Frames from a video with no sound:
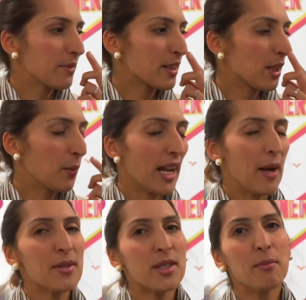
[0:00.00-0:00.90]
So when
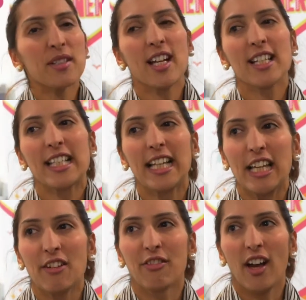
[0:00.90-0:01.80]
I was on maternity
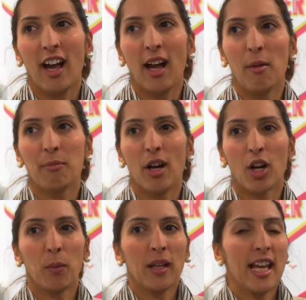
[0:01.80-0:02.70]
leave a
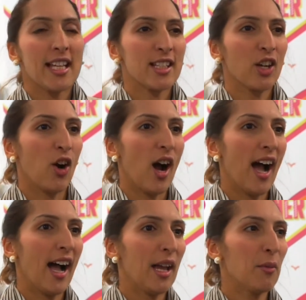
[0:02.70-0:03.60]
couple of years ago,
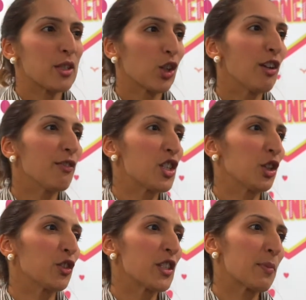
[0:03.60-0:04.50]
I was looking for
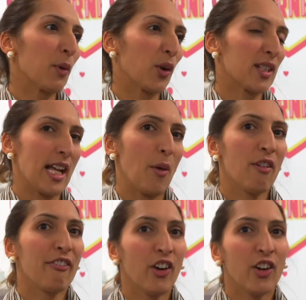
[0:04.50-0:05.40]
children's books that were
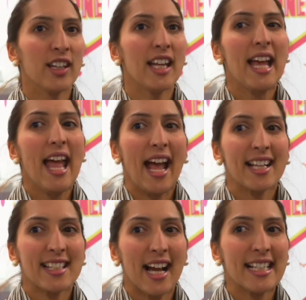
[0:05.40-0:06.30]
fun,
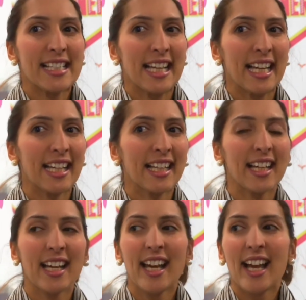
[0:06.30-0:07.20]
exciting,
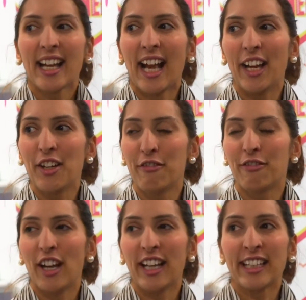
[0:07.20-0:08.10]
kind of
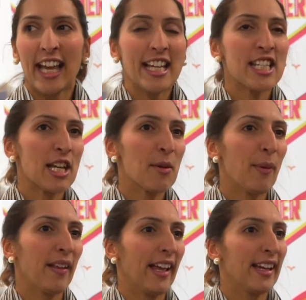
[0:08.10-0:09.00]
engaging,
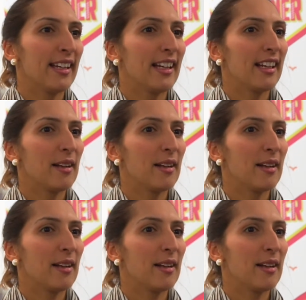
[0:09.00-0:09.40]
but then